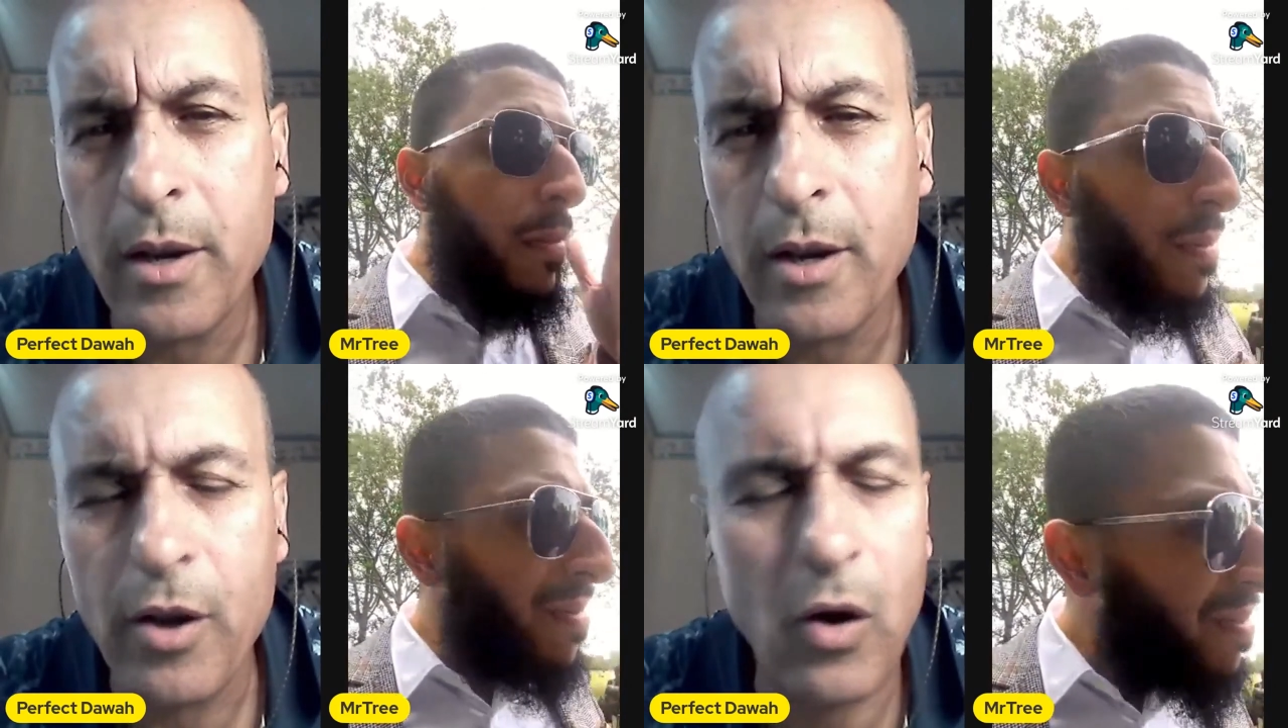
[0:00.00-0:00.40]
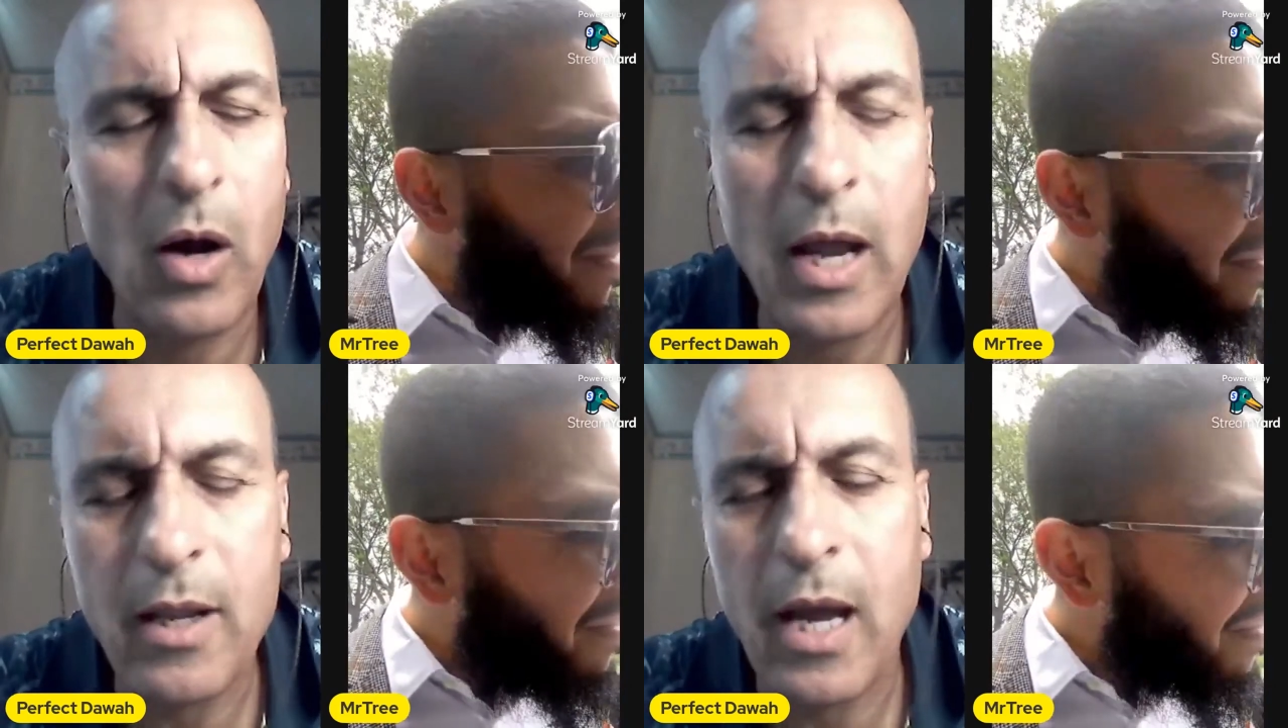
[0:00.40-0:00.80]

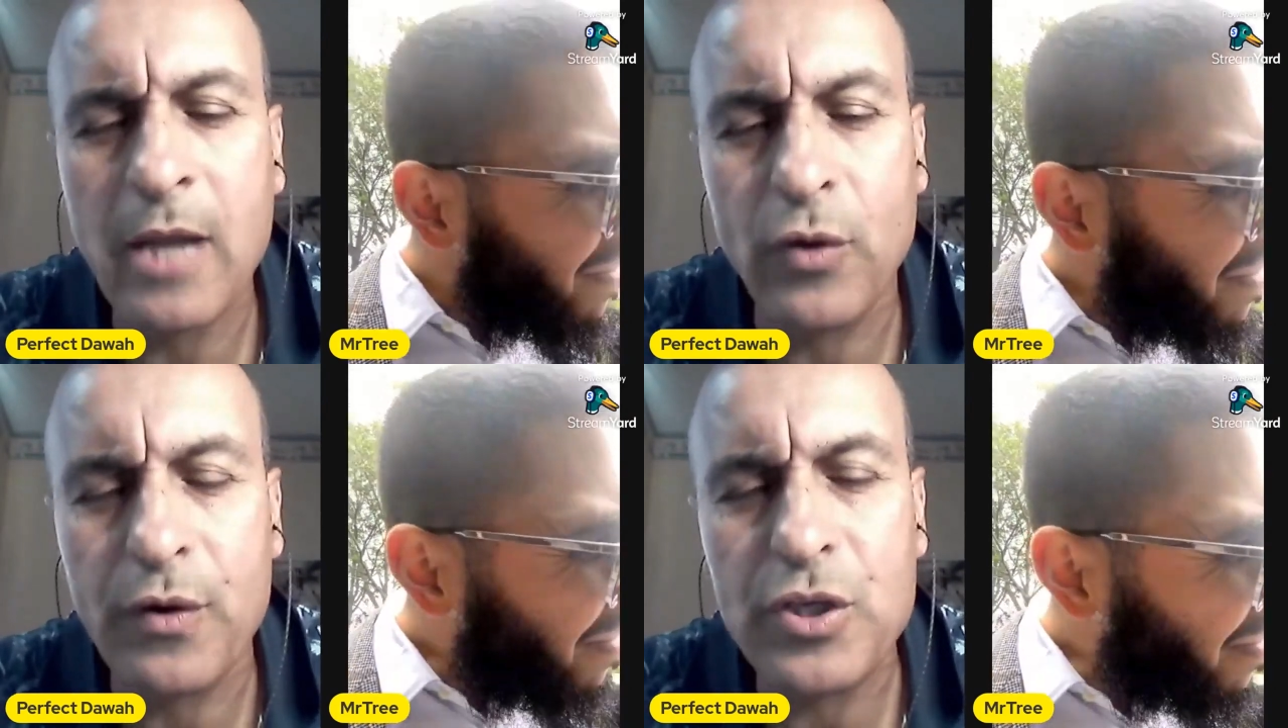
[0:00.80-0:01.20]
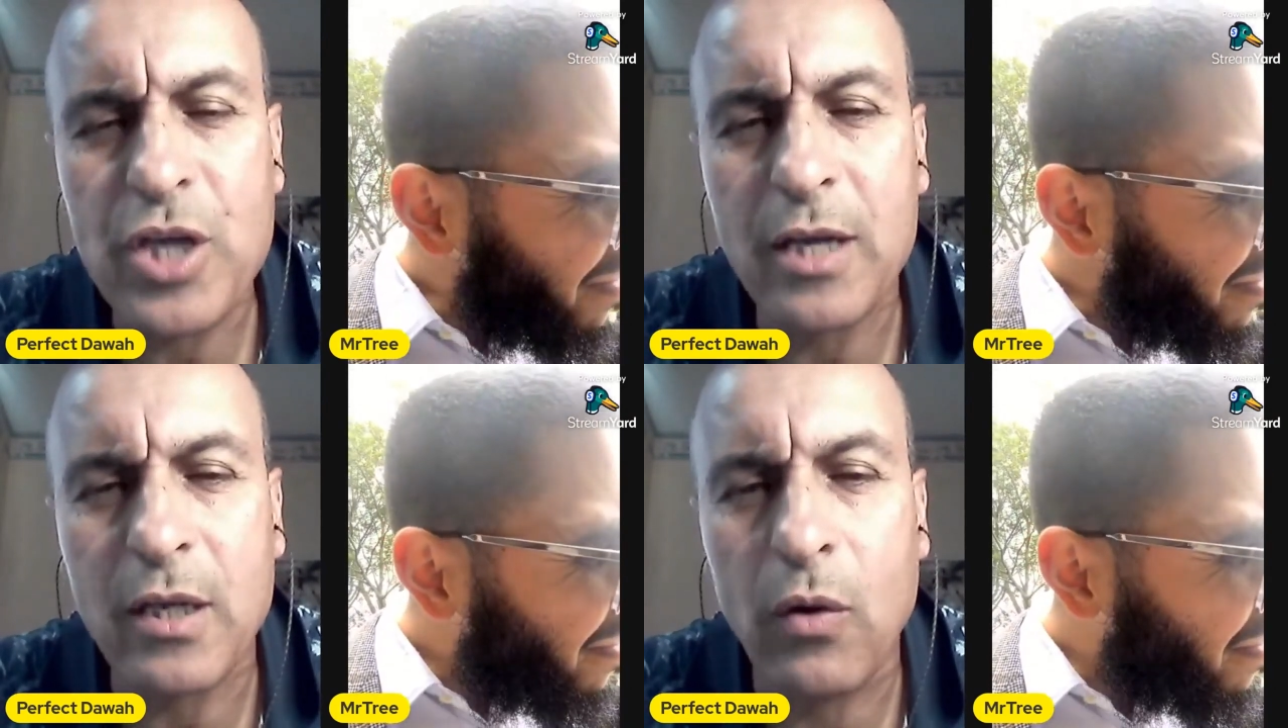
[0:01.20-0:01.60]
No, I don't
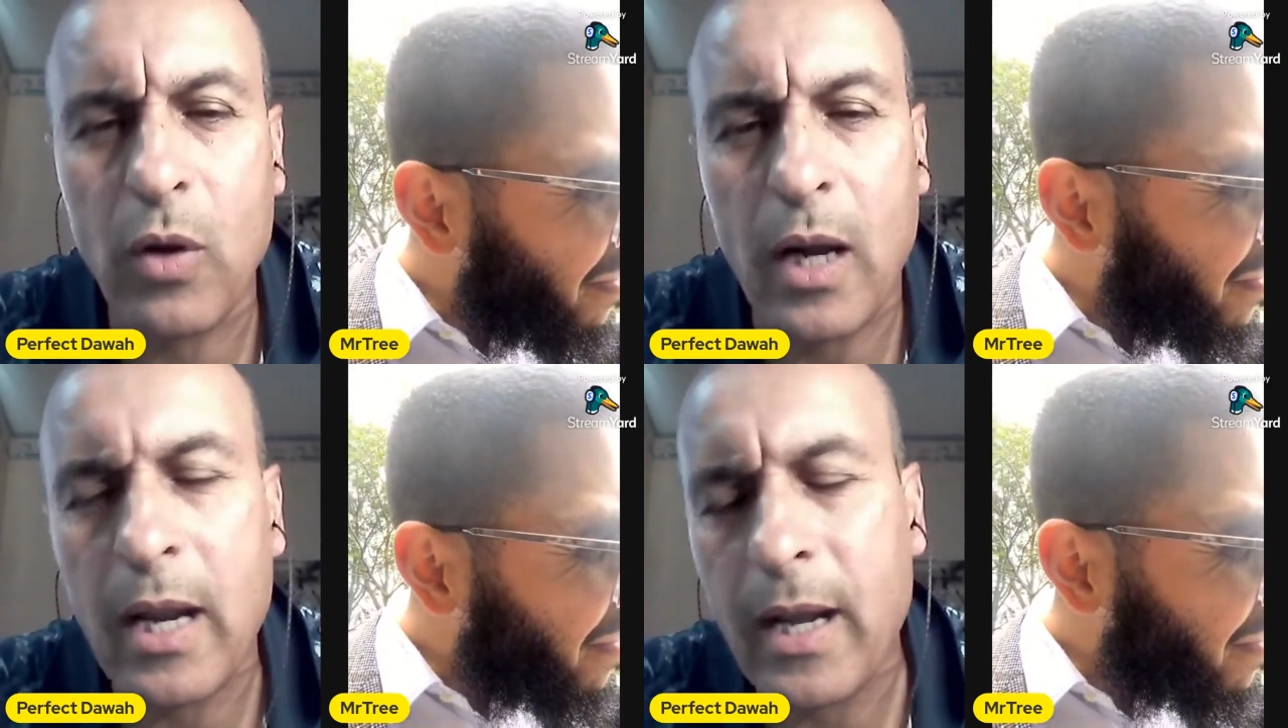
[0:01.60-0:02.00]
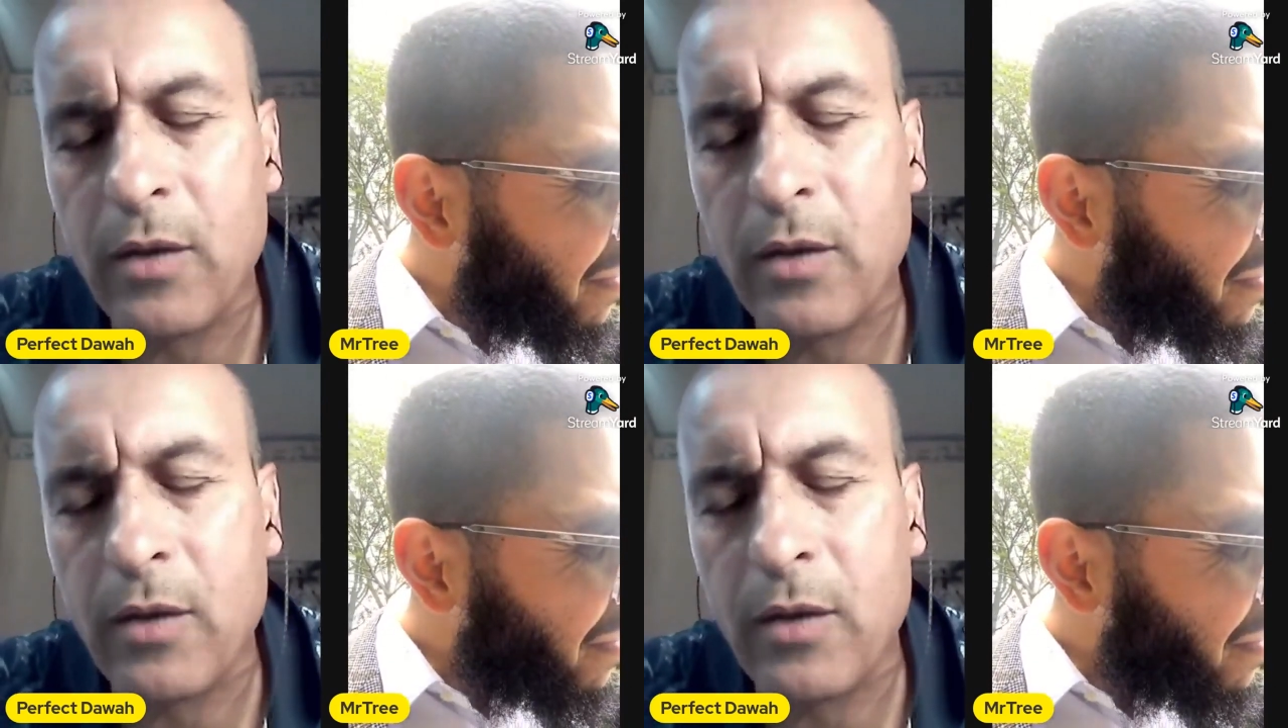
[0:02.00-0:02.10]
reject the Quran.